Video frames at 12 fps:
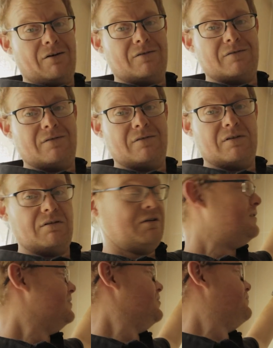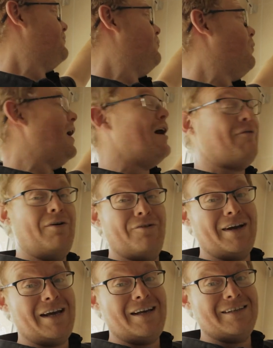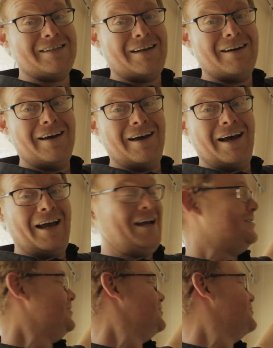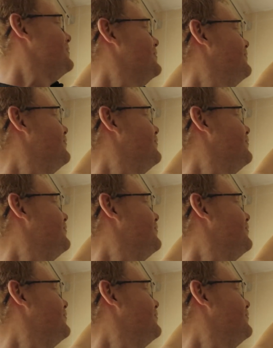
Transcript: look. Just for whatever reason, it's just going